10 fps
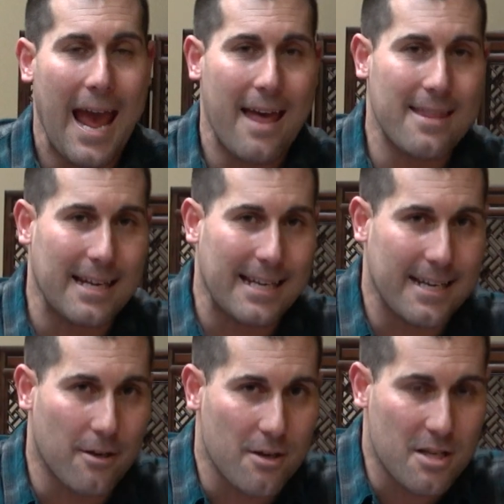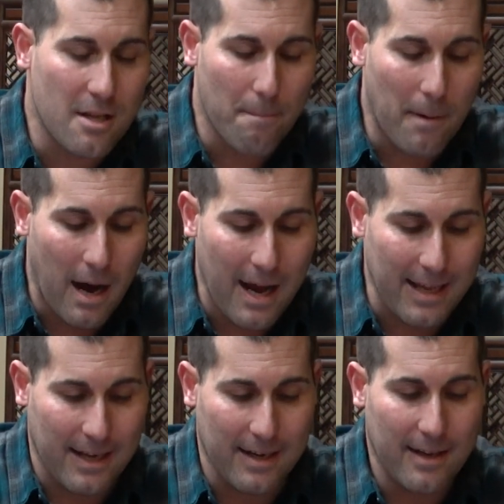And then here's the
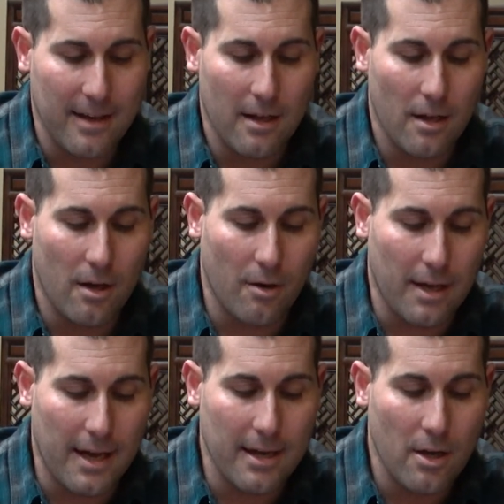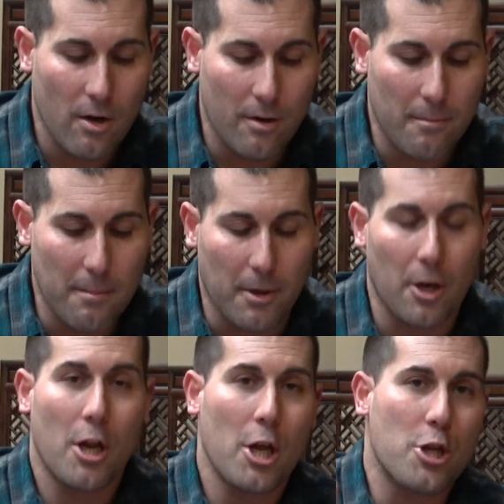buy-in. Okay? Remember,
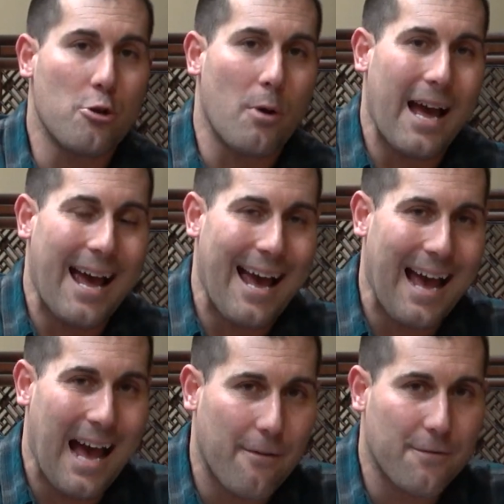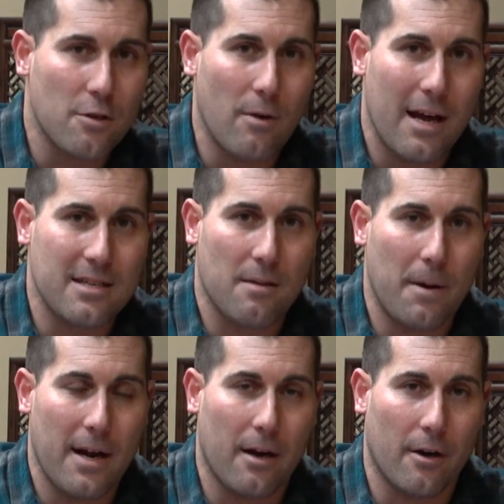you have to, as a
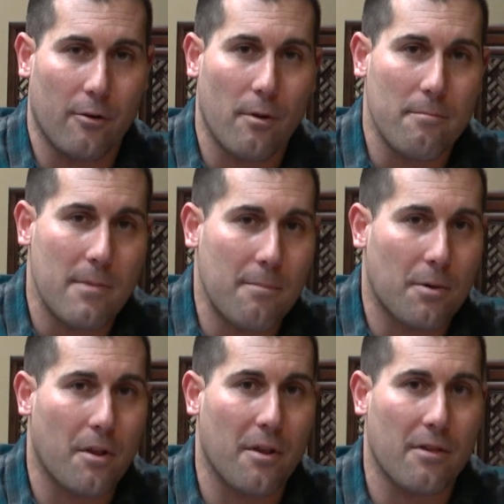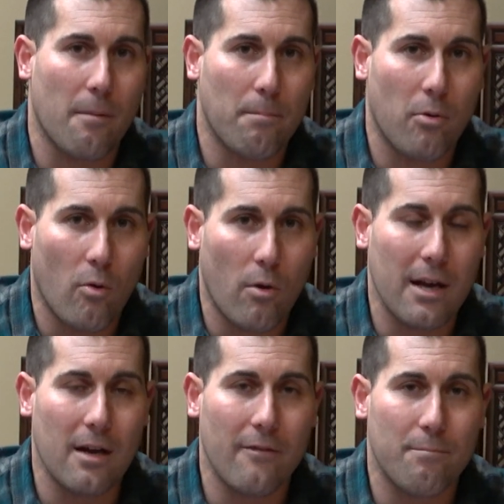parent, remember that the
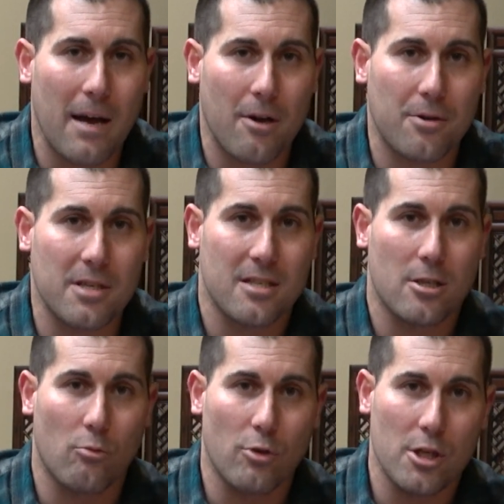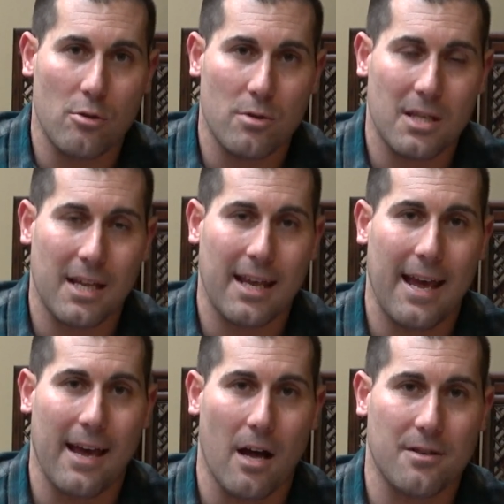point of boundaries is to reduce the
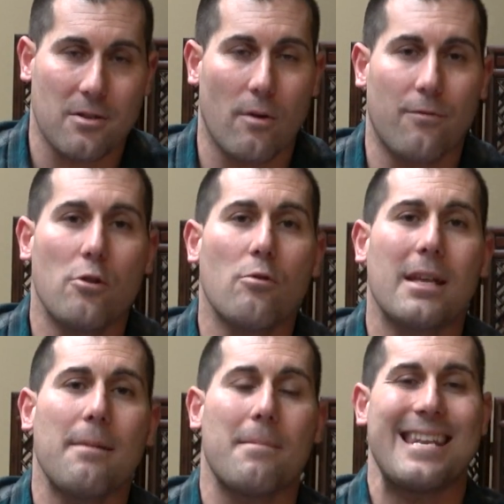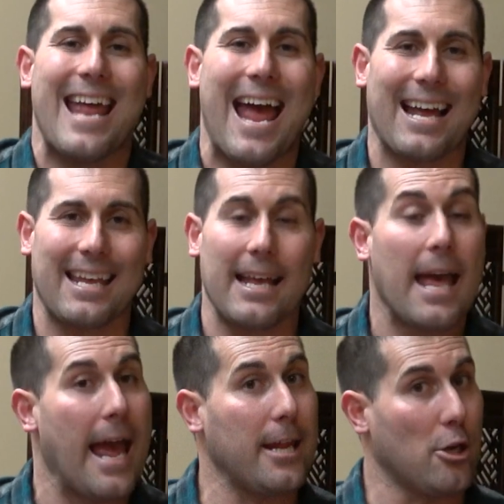chaos. So if you keep nagging,
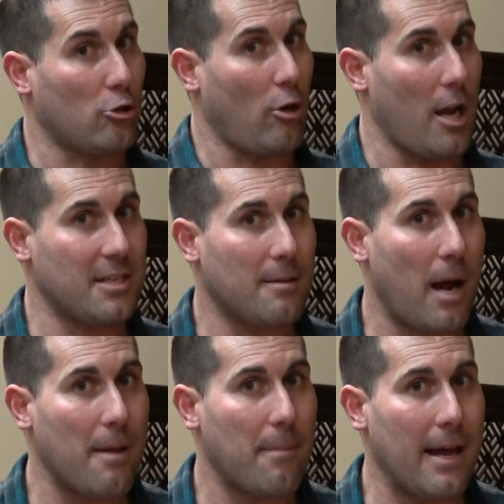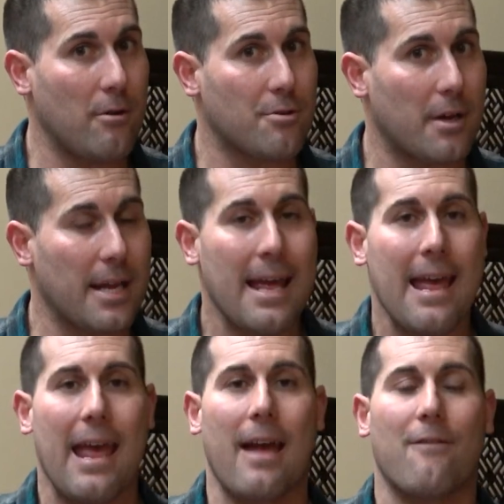hey, you're crossing my boundary,
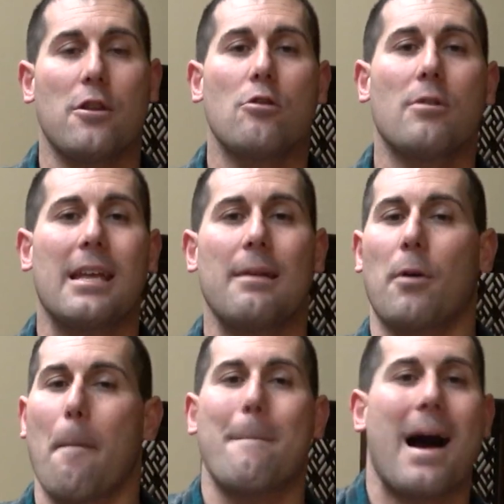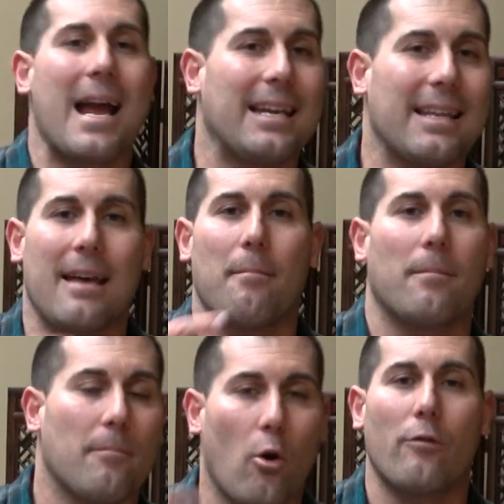if you keep reminding
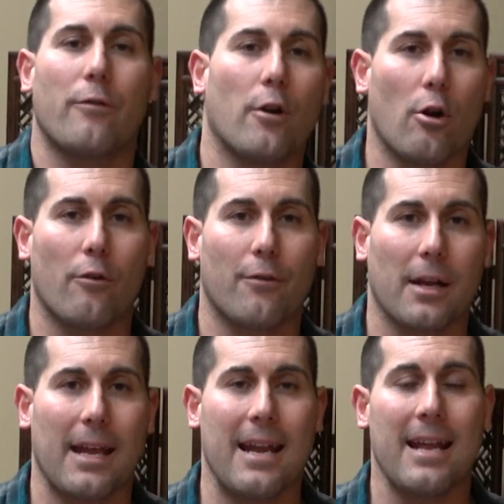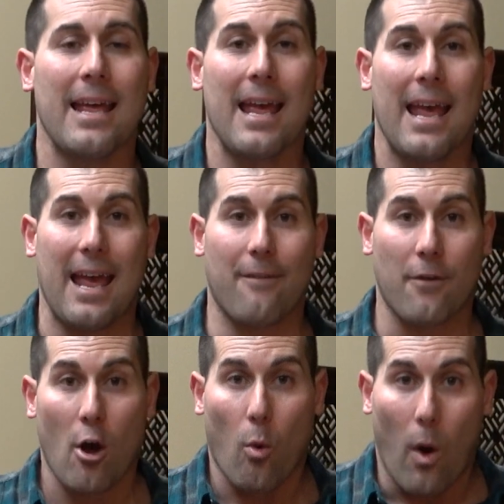them over and over again,
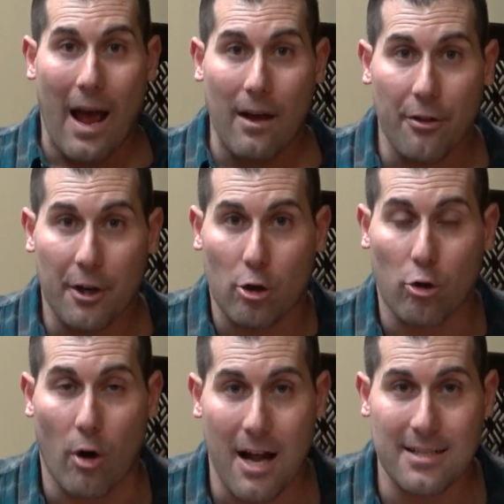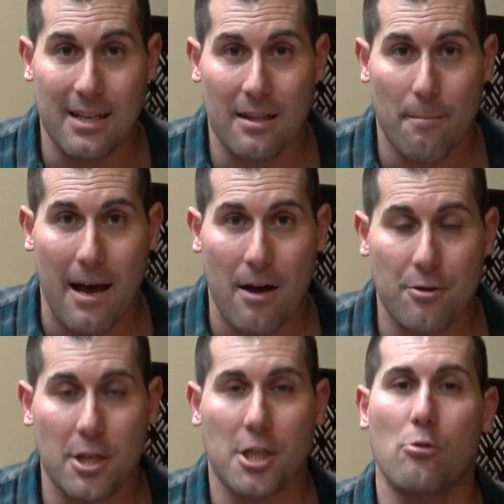if while they're crossing the
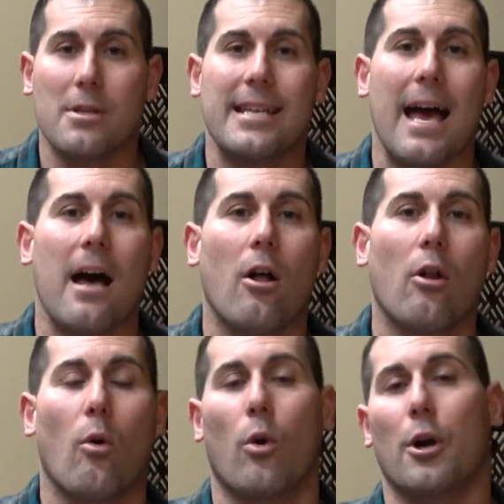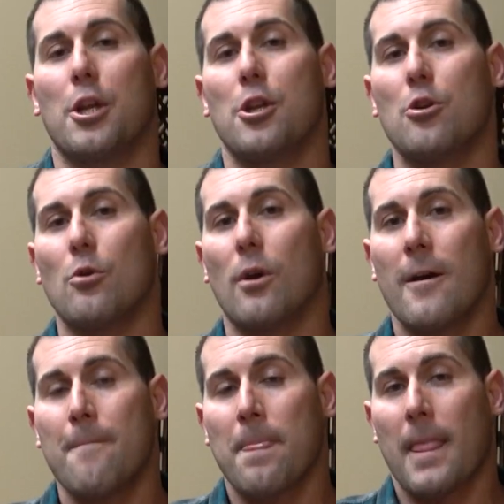boundary, you yell or you
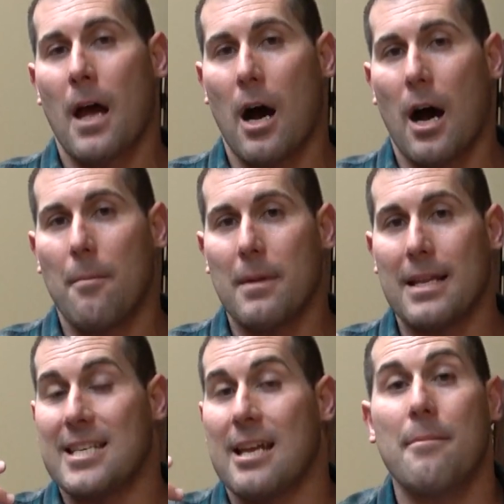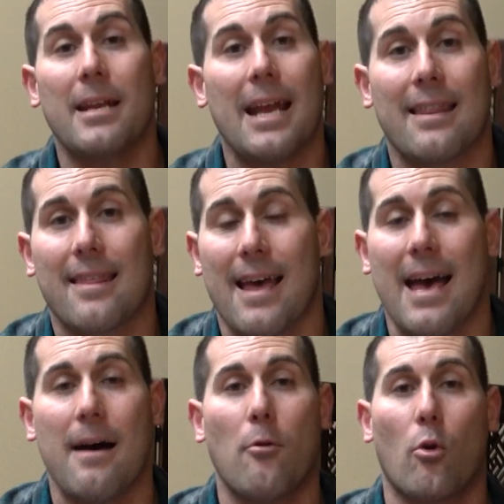intimidate
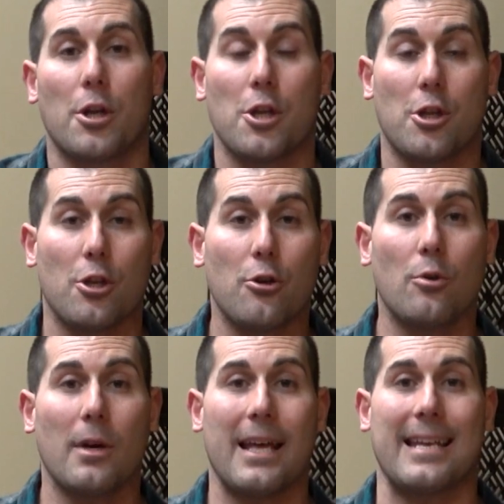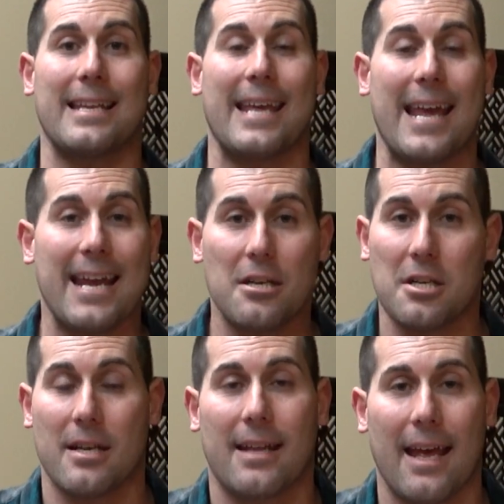them or you engage
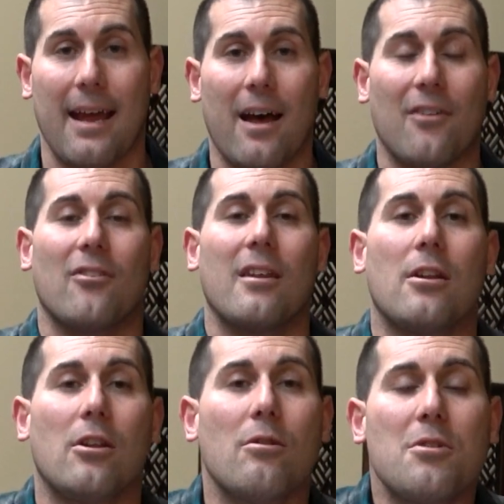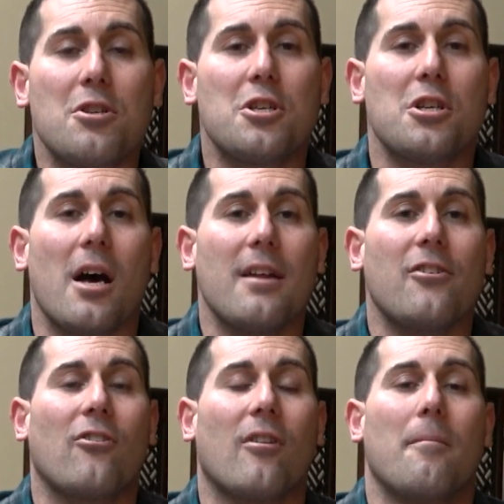in chaos, then you
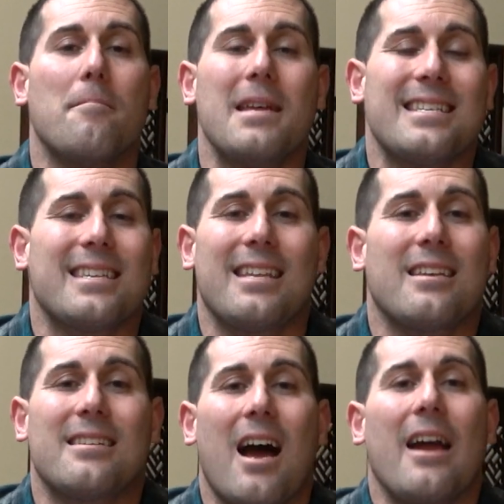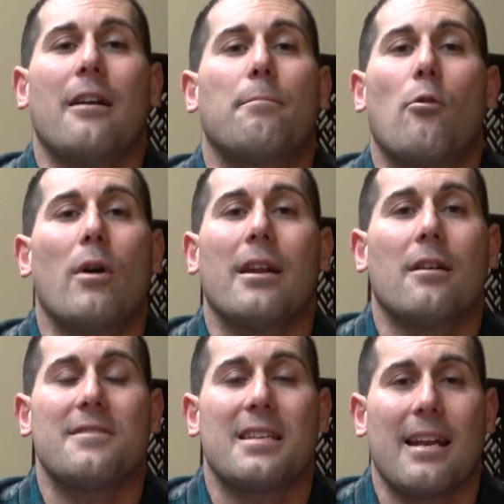just miss the entire point
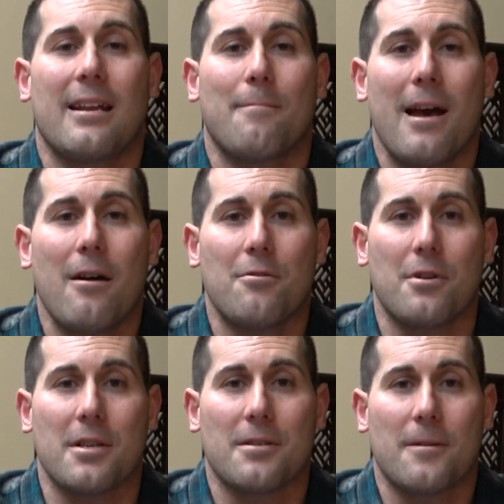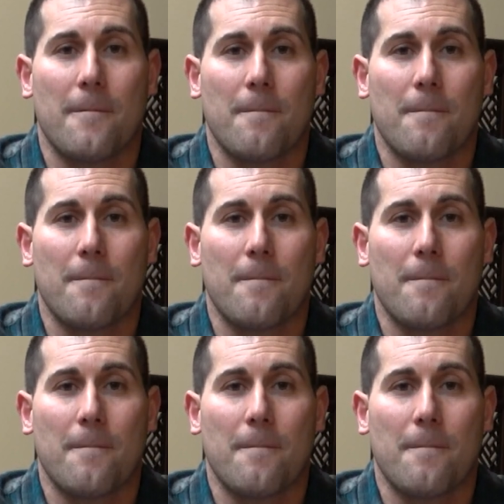of setting boundaries.